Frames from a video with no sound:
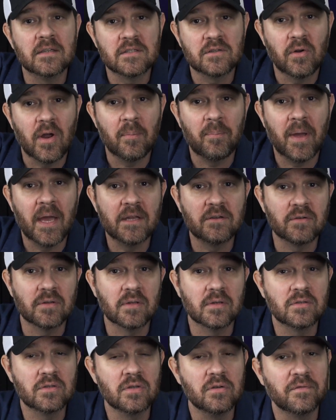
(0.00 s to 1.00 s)
Instagram page or
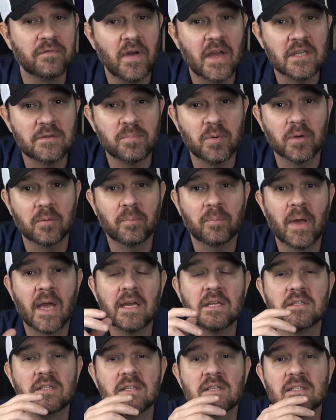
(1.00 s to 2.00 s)
the 2 Facebook
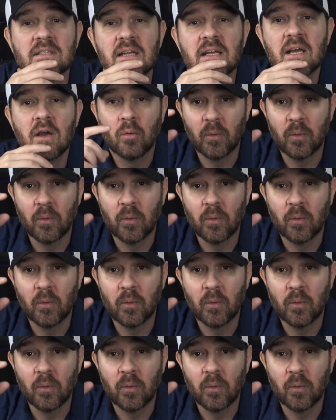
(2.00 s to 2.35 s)
pages,